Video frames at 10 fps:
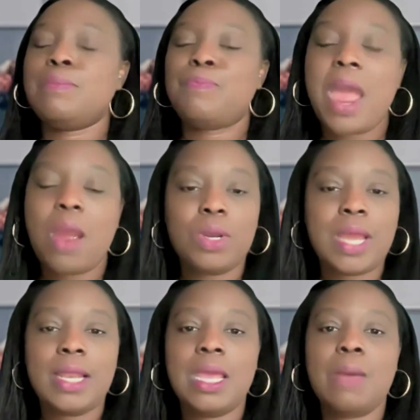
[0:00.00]
power
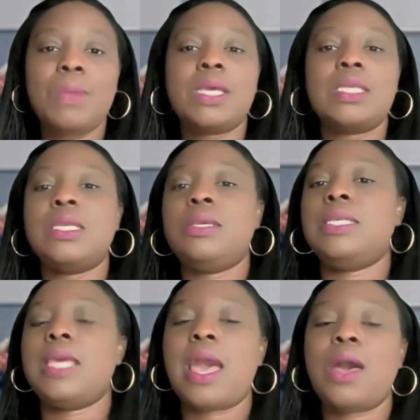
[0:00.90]
dynamics, you
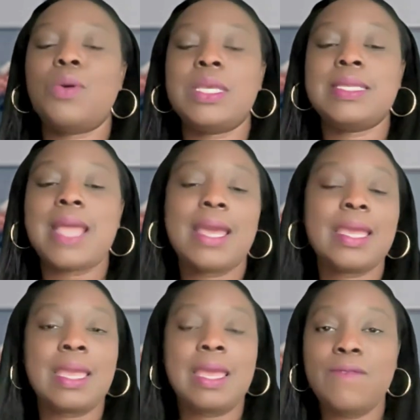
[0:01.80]
see how it's
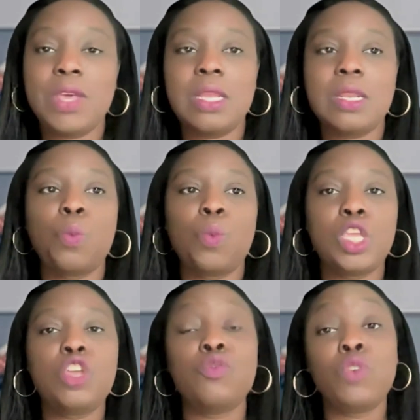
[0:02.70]
not given what
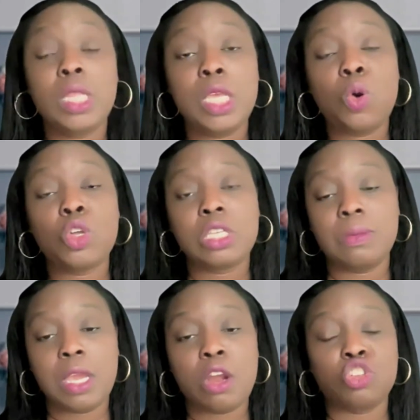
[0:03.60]
you really
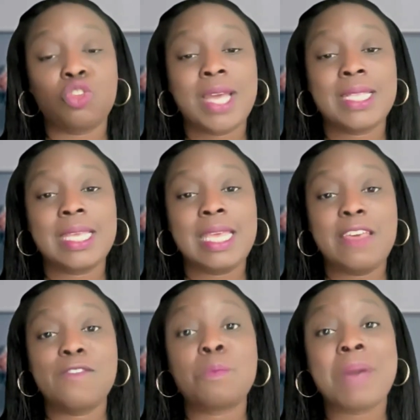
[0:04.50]
ultimately are trying to
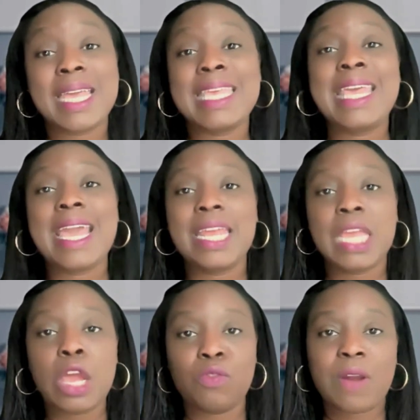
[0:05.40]
give by
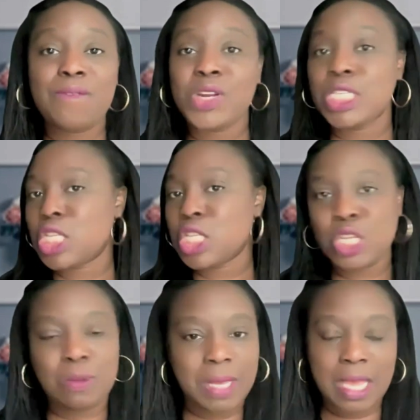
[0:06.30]
getting a reference
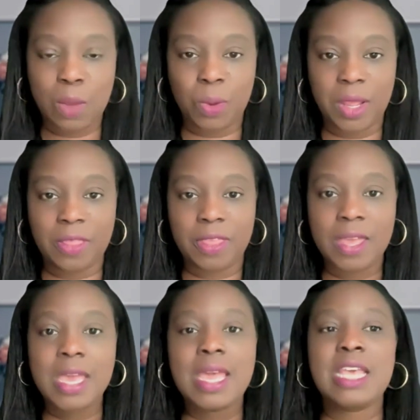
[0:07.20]
to begin with.
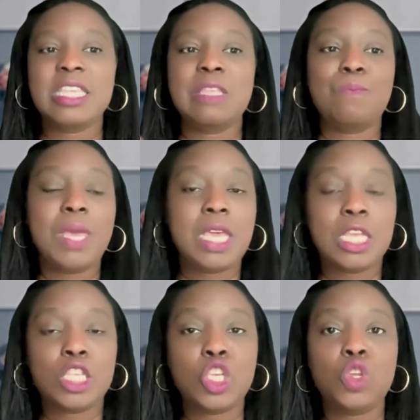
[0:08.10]
It's
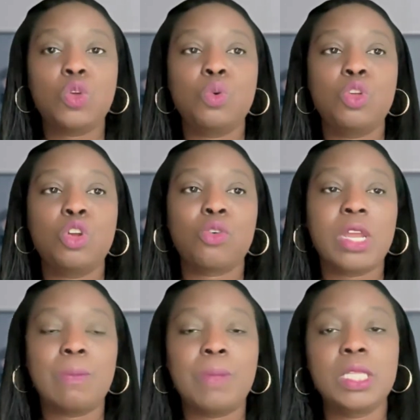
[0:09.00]
speaking to your
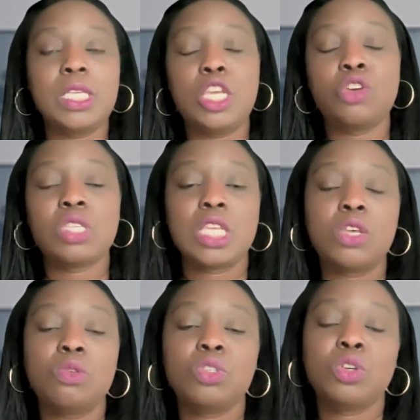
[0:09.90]
credibility, your
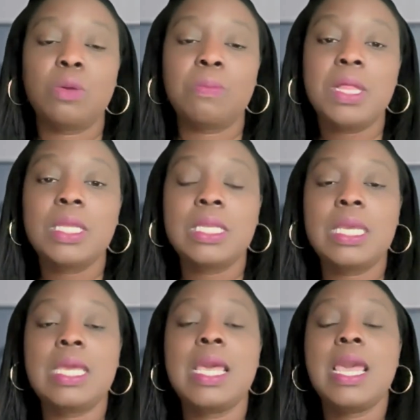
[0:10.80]
skills, your ability,